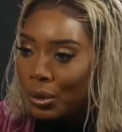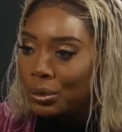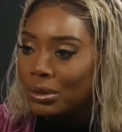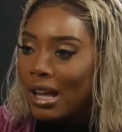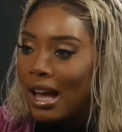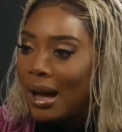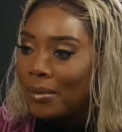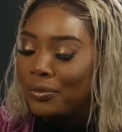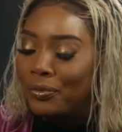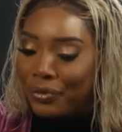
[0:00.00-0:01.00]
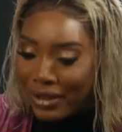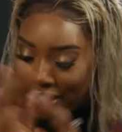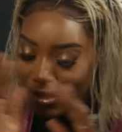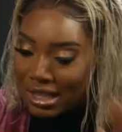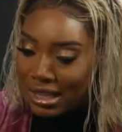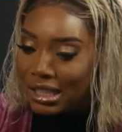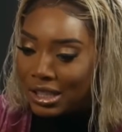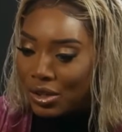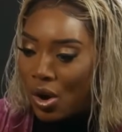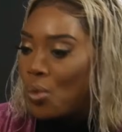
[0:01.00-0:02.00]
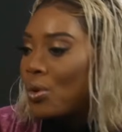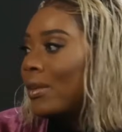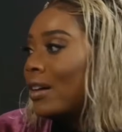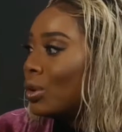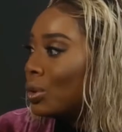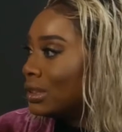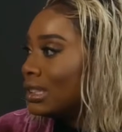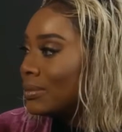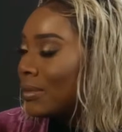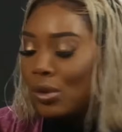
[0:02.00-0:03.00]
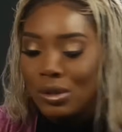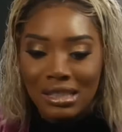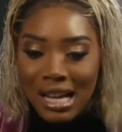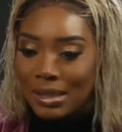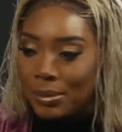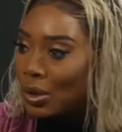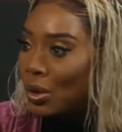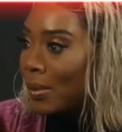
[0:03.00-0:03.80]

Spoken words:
just when you think it can't possibly get worse, here comes Judy